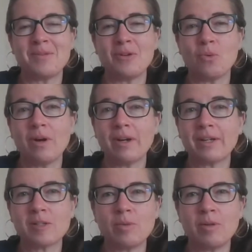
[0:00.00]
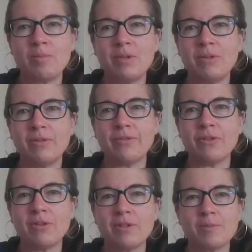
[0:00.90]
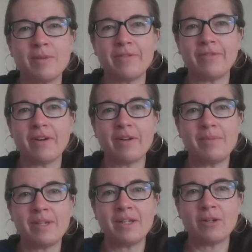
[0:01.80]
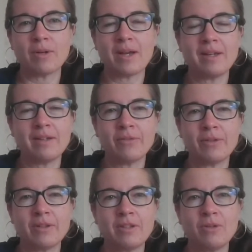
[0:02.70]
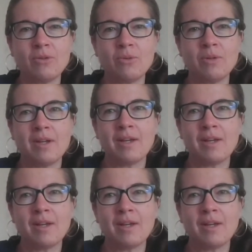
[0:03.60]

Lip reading: Your work has been beautiful. It's been fun being creative with you